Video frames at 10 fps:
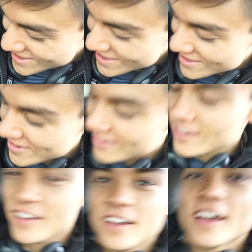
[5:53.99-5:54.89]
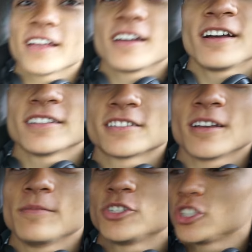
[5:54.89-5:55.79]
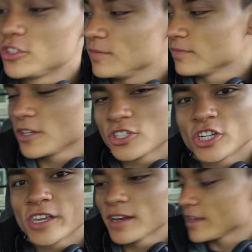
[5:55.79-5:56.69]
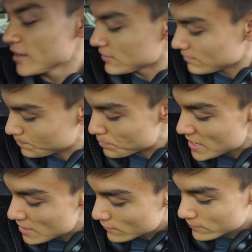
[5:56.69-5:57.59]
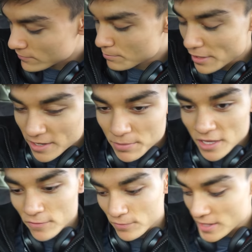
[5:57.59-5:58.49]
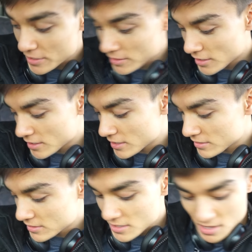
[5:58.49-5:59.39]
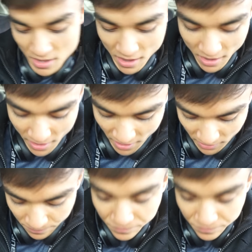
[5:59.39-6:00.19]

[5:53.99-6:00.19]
and I got some, not chicken, I got beef, plain beef, nothing on it, and